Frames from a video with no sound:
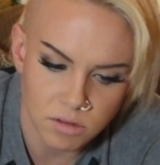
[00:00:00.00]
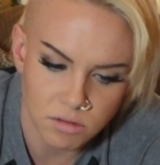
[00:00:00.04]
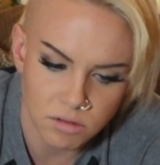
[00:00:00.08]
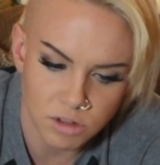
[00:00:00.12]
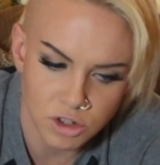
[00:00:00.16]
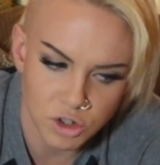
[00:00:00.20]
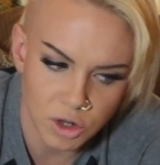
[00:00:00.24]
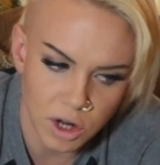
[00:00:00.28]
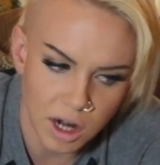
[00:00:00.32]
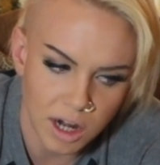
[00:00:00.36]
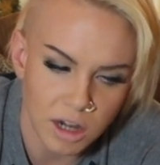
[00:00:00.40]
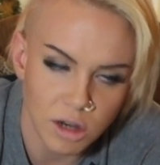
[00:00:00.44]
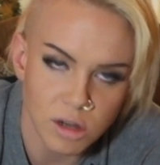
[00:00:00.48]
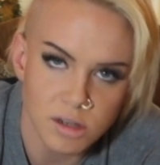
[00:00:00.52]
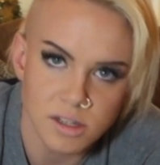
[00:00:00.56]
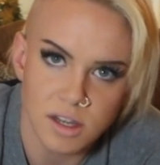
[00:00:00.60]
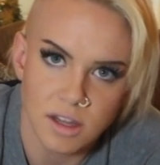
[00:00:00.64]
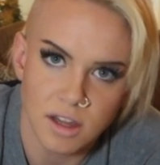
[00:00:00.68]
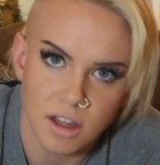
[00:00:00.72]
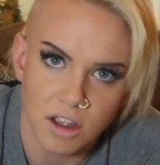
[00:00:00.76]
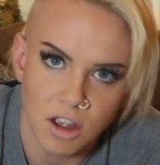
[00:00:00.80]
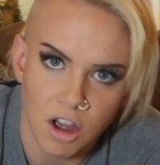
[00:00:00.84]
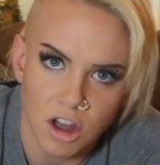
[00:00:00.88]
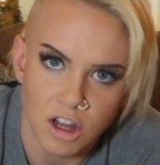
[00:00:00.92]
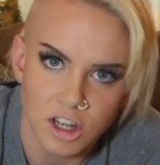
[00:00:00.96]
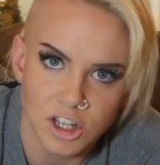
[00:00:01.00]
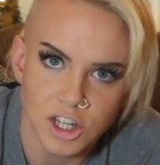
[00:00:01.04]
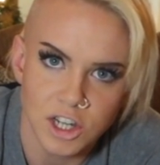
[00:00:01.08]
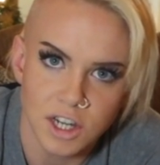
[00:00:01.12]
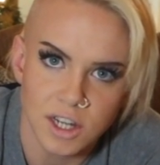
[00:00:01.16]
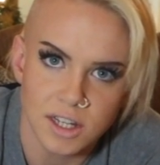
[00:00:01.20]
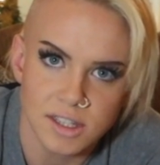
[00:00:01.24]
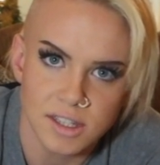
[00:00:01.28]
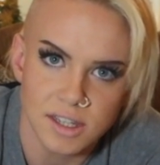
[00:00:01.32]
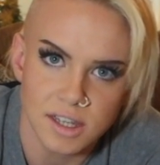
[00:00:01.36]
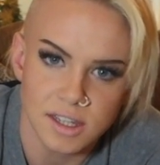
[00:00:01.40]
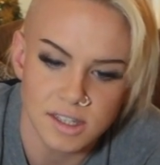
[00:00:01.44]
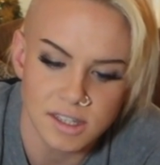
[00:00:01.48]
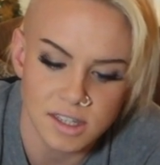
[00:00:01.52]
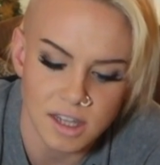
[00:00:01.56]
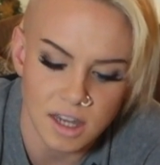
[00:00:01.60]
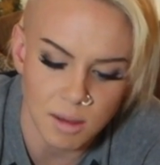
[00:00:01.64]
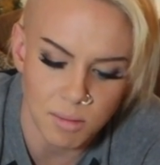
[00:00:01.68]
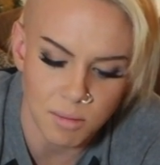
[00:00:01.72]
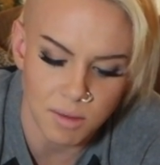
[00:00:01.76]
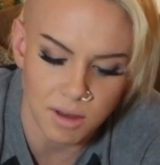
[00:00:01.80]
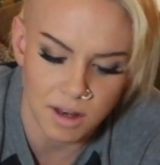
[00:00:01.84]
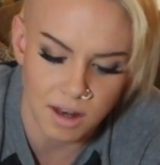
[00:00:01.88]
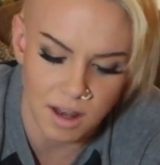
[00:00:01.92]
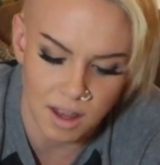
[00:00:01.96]
train using the conjugate
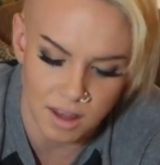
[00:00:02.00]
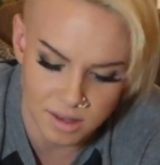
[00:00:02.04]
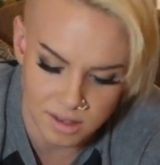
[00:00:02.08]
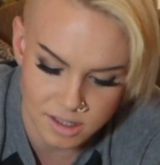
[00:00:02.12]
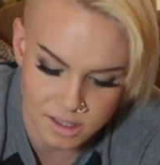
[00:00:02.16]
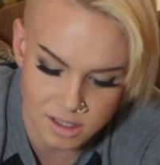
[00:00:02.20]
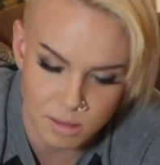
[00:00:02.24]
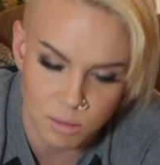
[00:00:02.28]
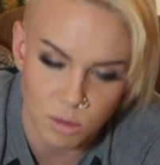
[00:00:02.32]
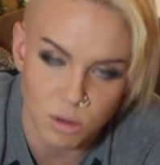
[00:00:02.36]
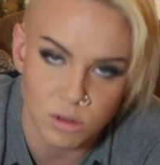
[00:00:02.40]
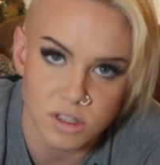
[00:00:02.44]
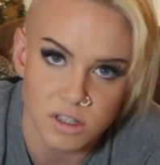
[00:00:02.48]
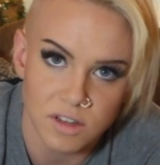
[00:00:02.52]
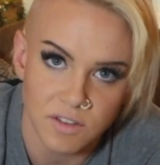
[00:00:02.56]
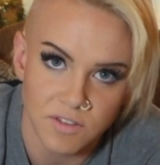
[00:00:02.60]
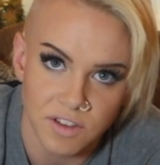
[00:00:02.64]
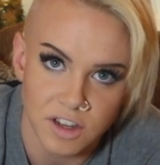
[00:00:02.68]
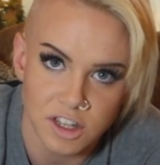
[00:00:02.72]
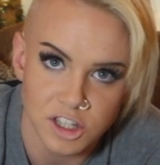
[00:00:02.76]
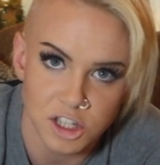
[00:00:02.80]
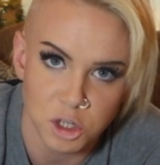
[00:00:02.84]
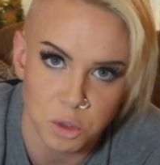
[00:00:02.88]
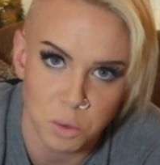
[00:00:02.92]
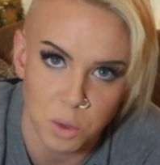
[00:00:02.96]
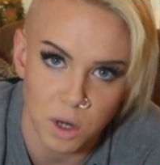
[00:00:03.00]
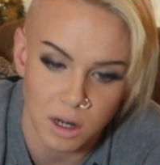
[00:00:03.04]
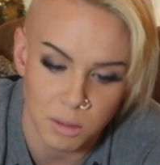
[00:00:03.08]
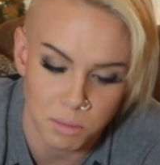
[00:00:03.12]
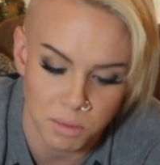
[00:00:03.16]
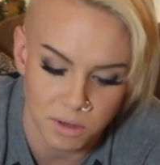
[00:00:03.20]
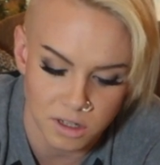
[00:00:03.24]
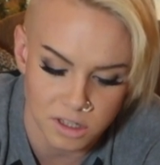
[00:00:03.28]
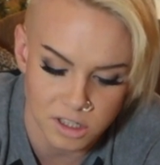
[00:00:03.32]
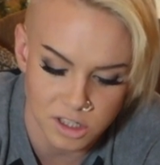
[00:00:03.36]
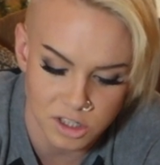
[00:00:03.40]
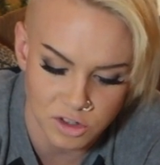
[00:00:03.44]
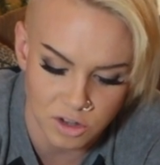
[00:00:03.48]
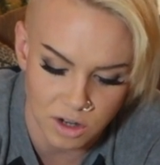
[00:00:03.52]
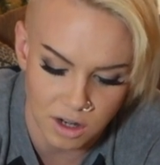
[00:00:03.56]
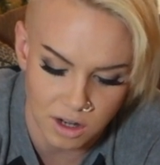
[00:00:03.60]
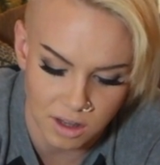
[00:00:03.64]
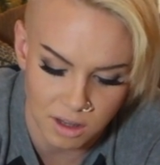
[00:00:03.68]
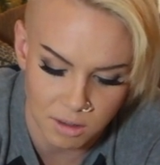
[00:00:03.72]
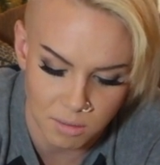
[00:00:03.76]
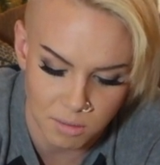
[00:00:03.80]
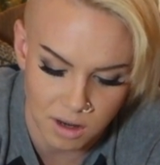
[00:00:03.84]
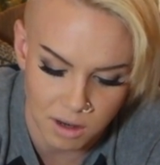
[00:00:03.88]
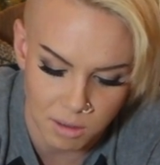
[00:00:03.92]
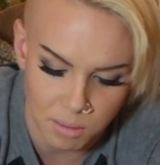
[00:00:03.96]
system, and that's the most efficient way to build
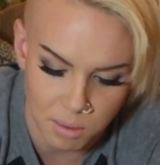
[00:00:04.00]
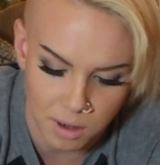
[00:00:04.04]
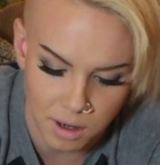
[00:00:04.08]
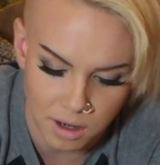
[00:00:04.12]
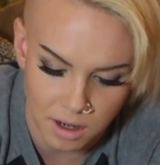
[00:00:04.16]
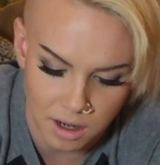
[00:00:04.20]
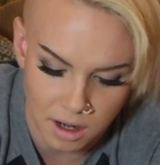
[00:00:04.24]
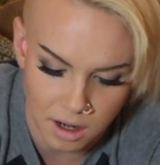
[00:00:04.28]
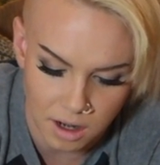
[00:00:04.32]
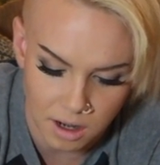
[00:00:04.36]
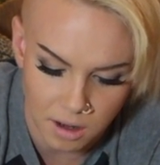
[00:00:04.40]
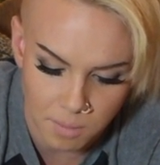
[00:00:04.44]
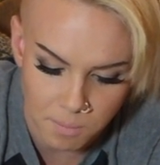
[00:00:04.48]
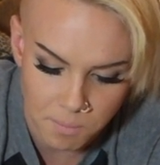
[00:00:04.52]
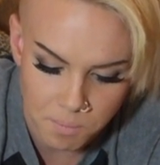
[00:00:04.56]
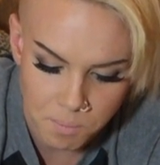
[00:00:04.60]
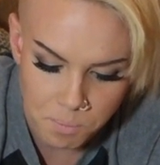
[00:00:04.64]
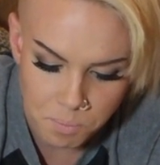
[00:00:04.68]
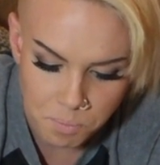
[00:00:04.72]
strength, in my opinion.